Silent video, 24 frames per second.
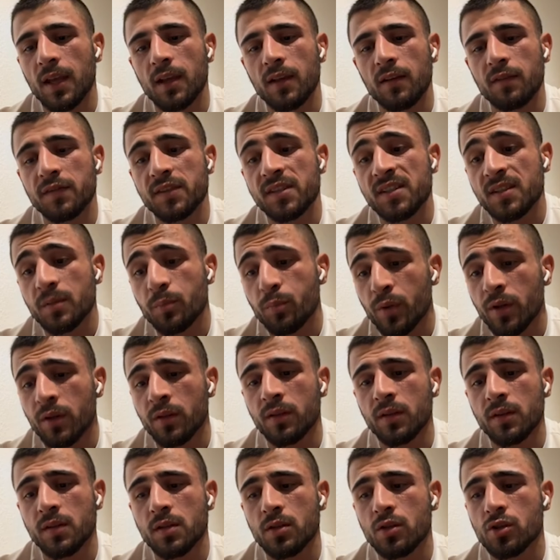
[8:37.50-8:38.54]
give split
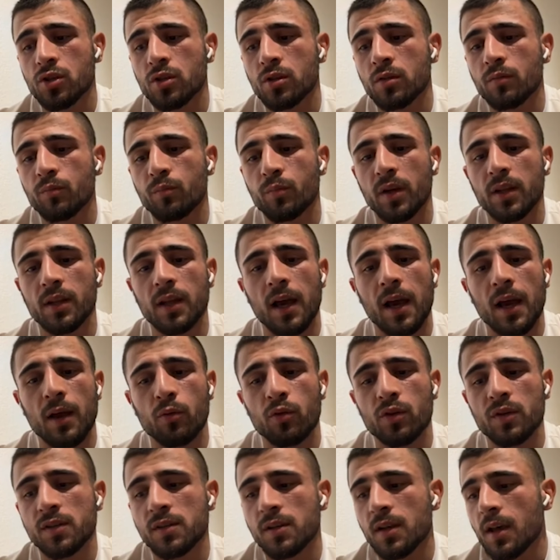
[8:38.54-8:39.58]
decision. But I
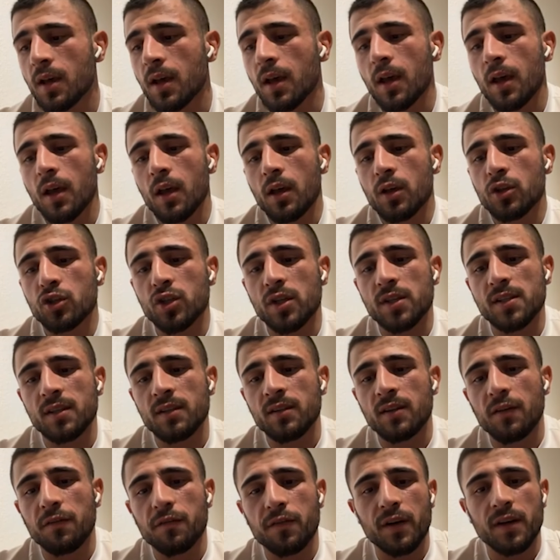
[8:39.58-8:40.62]
was just
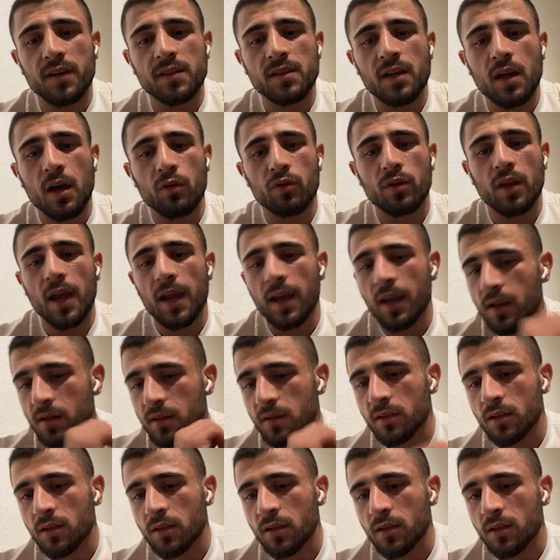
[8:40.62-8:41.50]
in the first round, I get